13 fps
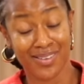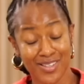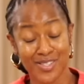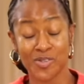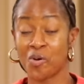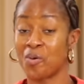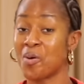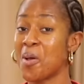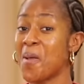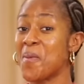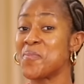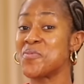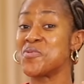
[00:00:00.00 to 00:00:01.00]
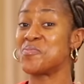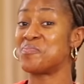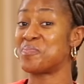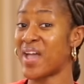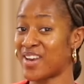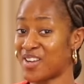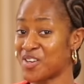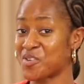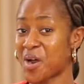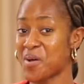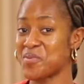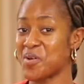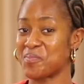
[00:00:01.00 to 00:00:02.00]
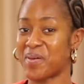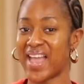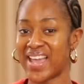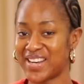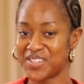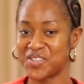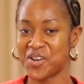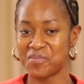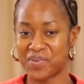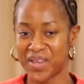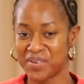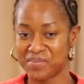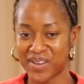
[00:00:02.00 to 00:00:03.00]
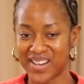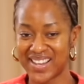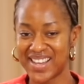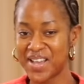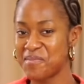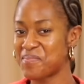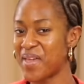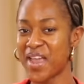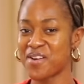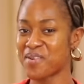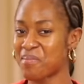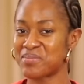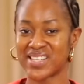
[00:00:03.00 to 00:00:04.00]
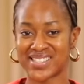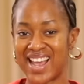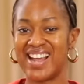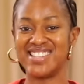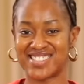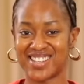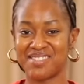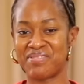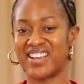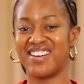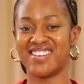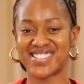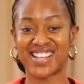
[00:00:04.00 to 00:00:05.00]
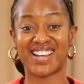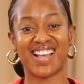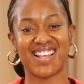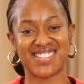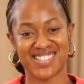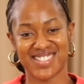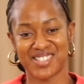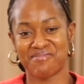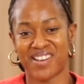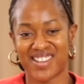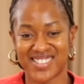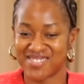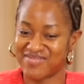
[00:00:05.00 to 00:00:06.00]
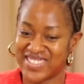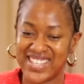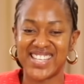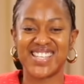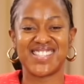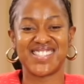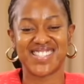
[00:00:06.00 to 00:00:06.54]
So you better grab your pen and your paper, pay rapt attention, because class is about to be in